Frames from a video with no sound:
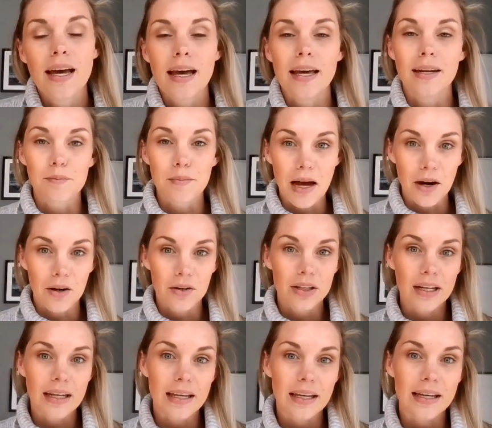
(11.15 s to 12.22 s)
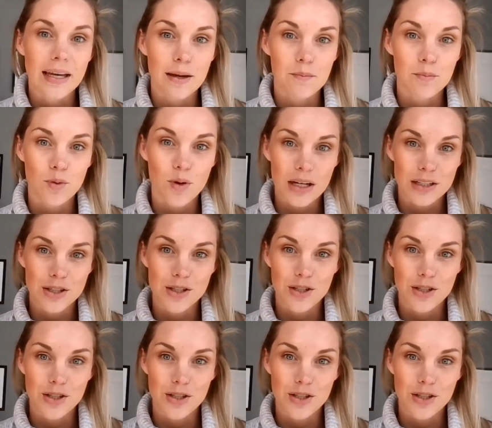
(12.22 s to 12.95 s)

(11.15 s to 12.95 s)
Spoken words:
and I'm currently a GEMP 1